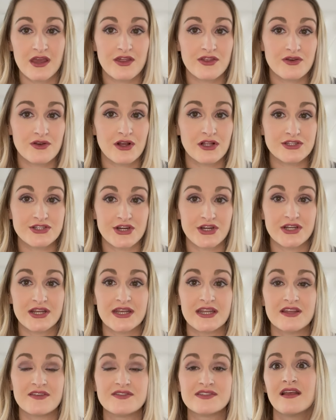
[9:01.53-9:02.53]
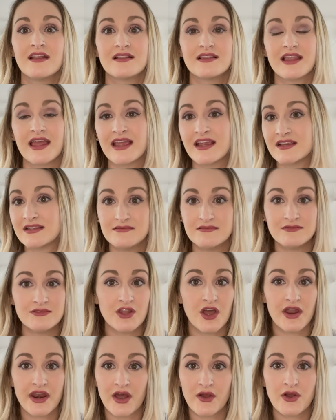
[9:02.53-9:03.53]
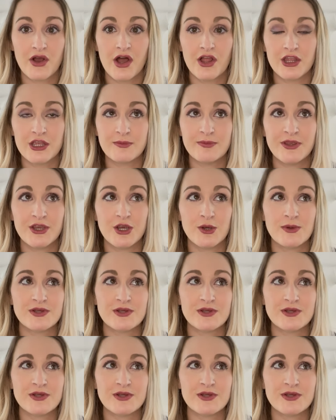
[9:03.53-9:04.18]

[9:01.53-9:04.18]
other alternatives like non-alcoholic beer,